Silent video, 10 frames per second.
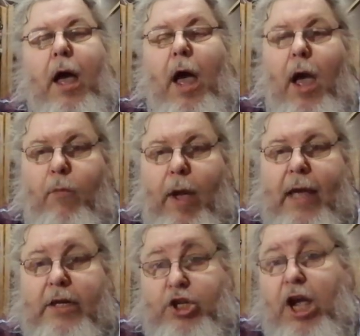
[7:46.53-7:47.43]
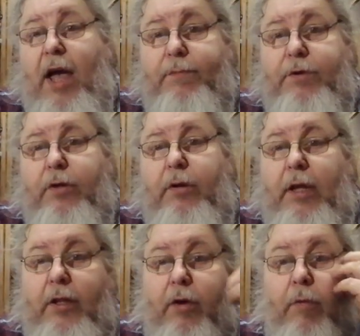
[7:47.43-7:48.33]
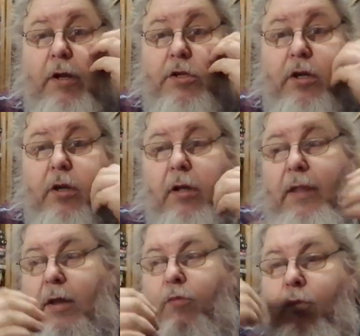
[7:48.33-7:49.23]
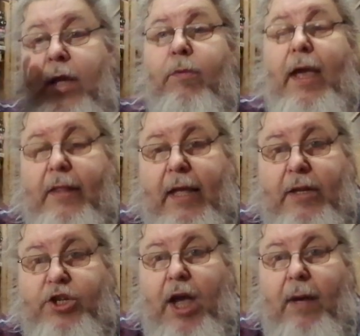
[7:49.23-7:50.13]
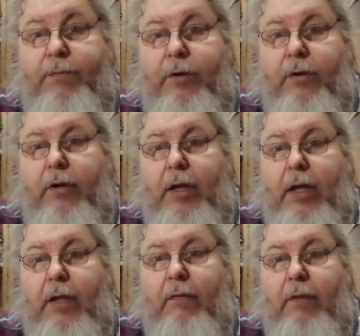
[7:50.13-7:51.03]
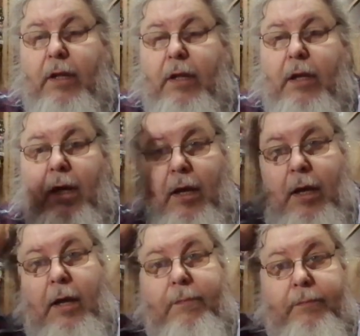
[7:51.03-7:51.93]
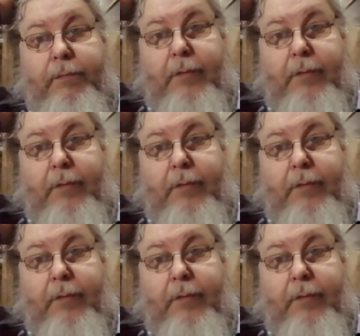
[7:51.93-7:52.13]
I read a chapter in the original and then reread that chapter in the um,